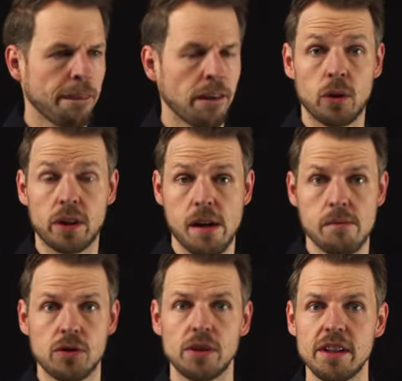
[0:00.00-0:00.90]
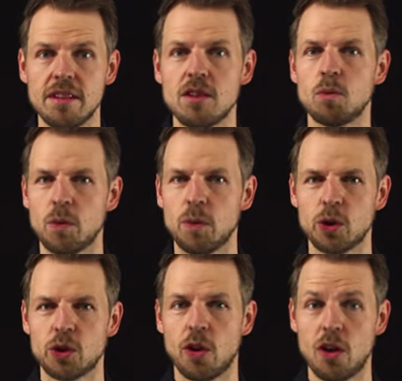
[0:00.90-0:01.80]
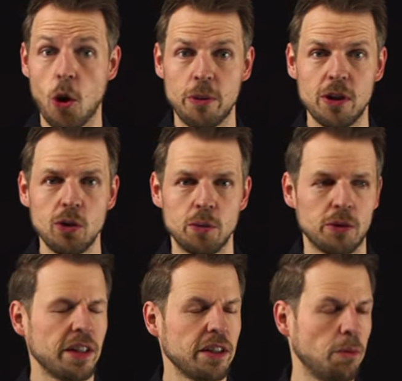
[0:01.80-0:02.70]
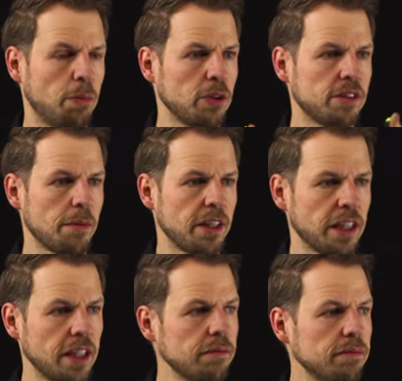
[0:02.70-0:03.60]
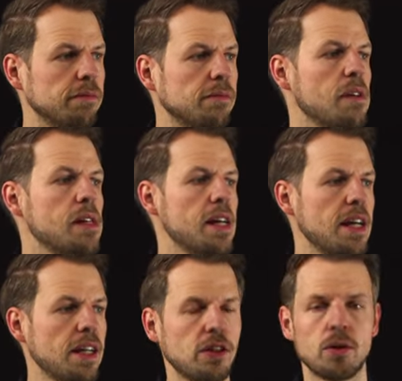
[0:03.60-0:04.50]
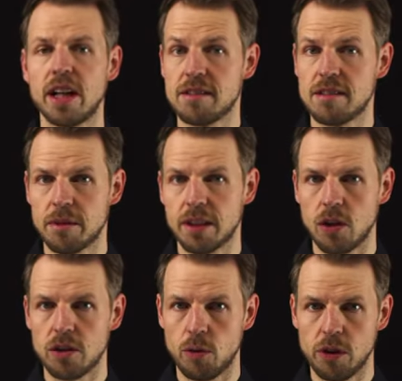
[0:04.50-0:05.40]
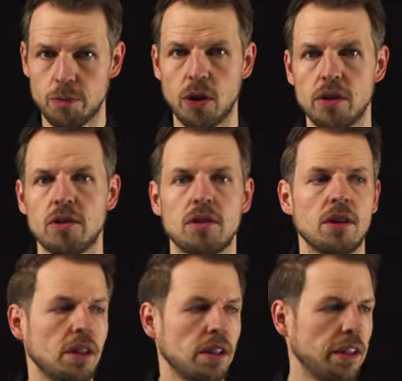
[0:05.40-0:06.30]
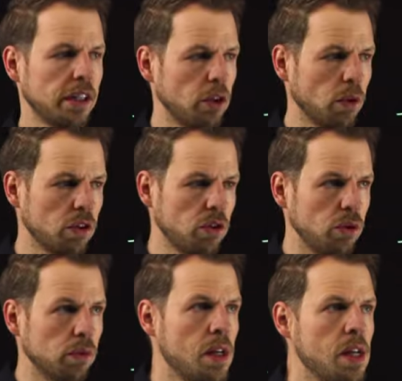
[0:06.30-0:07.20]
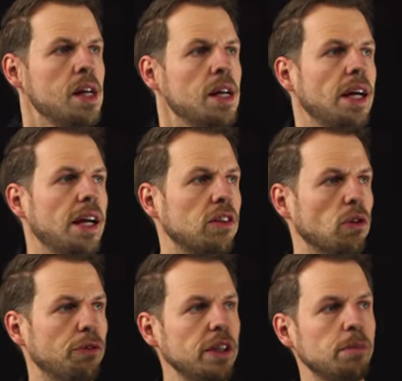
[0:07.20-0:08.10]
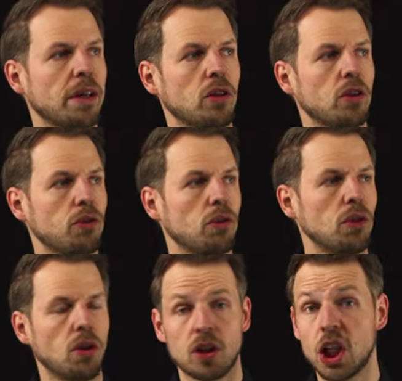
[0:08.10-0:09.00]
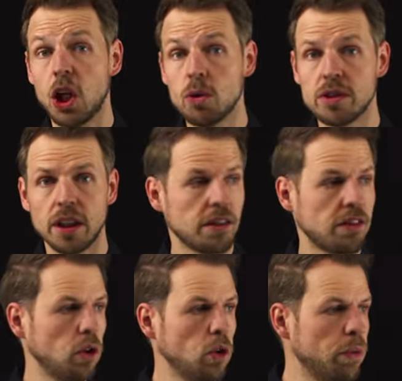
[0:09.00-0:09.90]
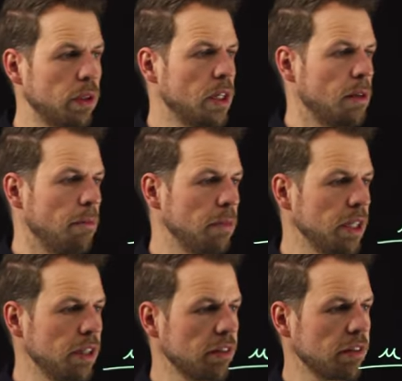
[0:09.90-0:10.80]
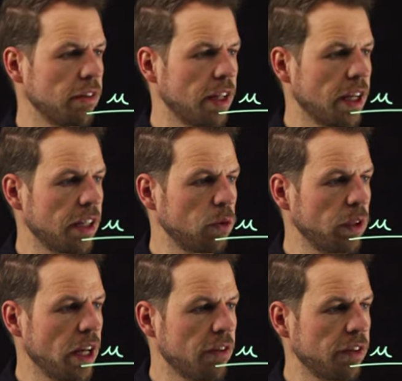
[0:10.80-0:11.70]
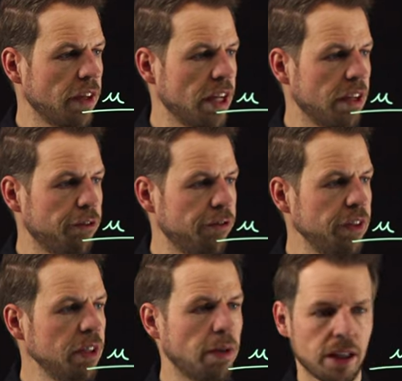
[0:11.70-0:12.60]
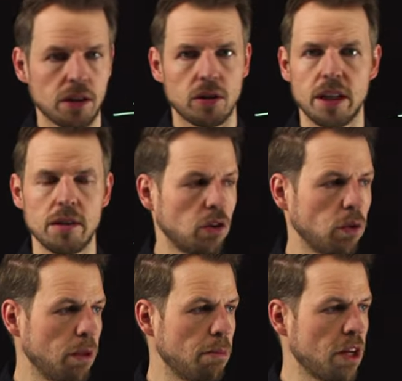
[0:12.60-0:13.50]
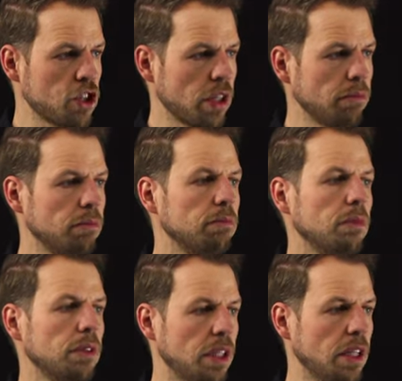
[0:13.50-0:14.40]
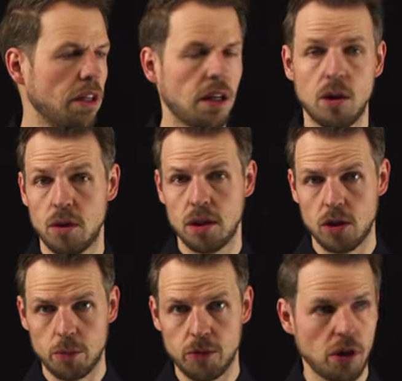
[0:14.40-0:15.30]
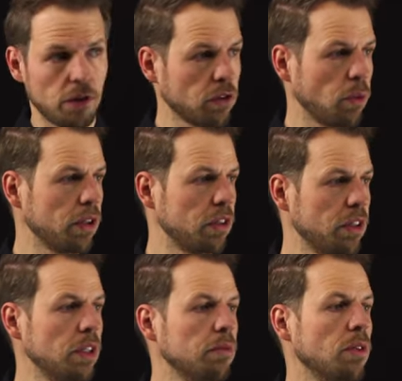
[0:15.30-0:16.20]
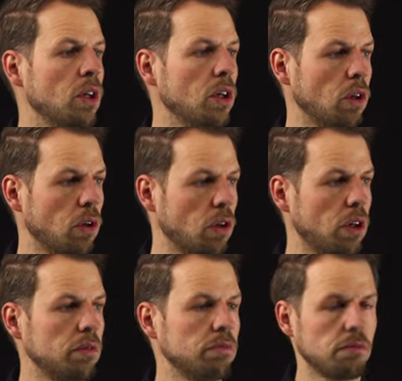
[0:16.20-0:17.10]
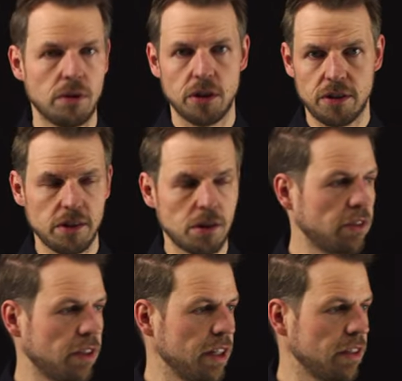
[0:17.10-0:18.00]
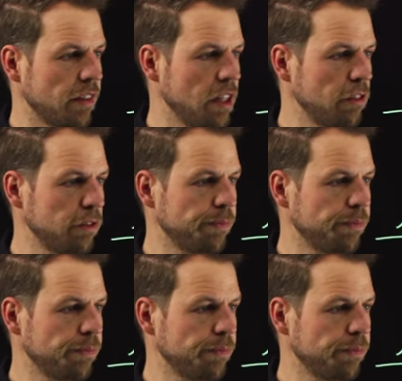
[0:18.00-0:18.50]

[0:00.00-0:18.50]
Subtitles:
Okay, so this is what we would call open loop, right? You put something in and you get something out. The response that you want to do. And so feedback control or closing this loop means that we have a feedback, okay? So we measure either our observed quantity or the system state itself.